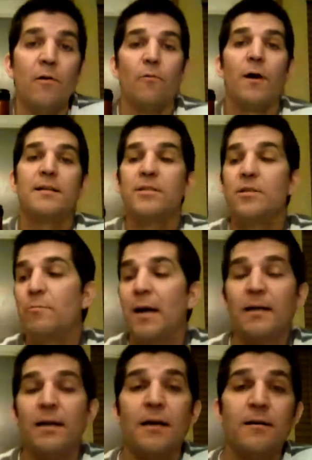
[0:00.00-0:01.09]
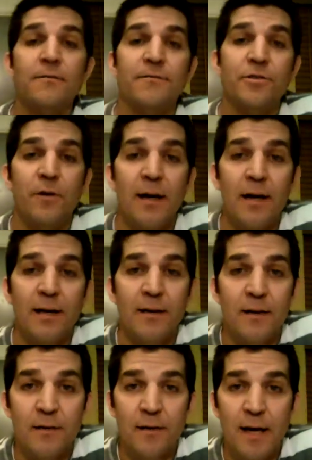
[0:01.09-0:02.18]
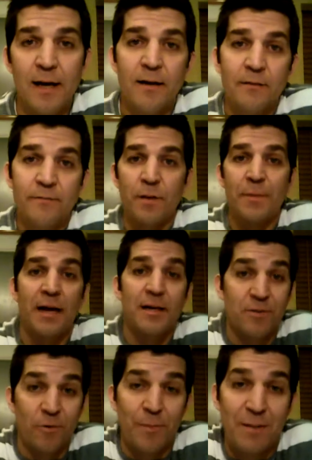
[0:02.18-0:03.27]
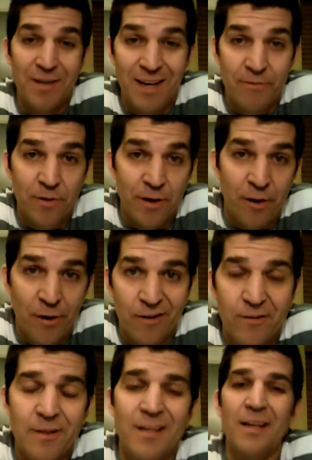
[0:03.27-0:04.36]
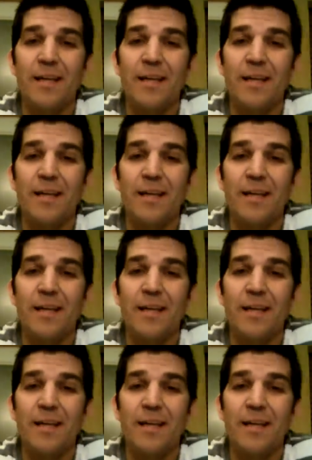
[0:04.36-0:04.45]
Wines that you might not have tried a lot of in the past or maybe never at all.